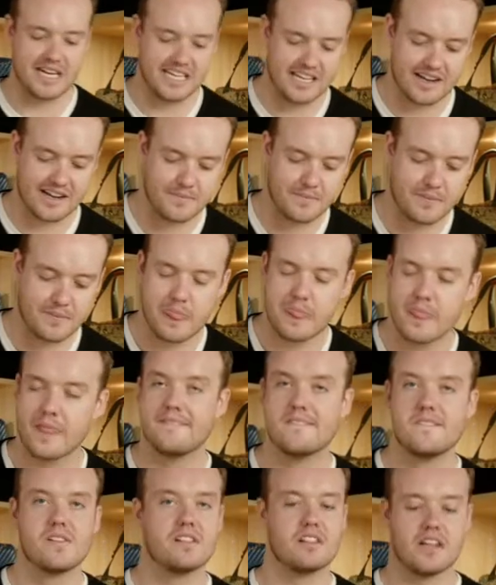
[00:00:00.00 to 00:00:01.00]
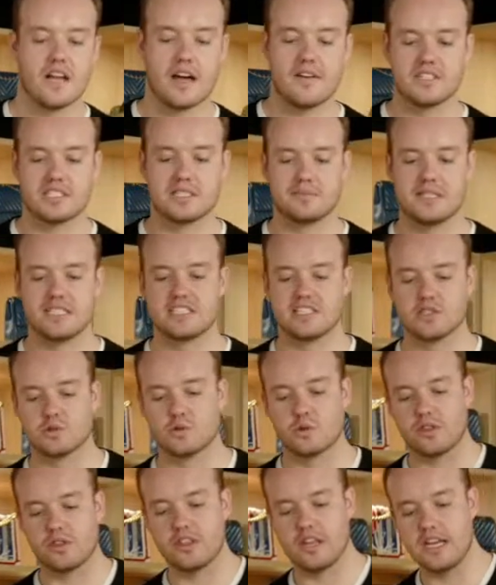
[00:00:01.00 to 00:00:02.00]
medium Love this piece.
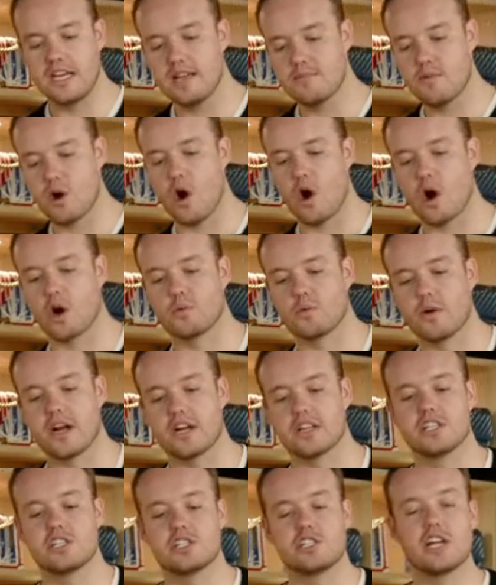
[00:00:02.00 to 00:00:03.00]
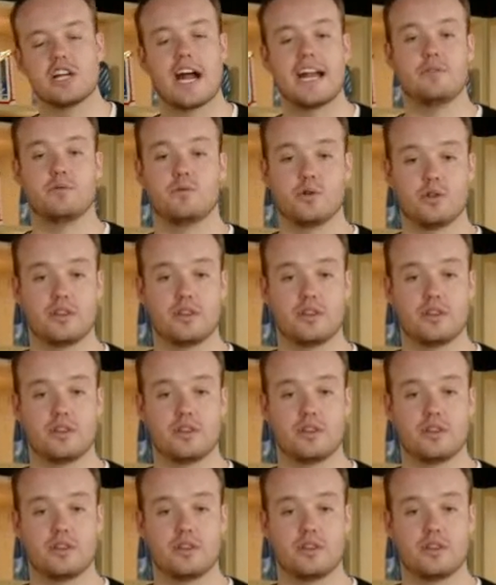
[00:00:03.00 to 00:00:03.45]
There's ruthenium hardware, the shiny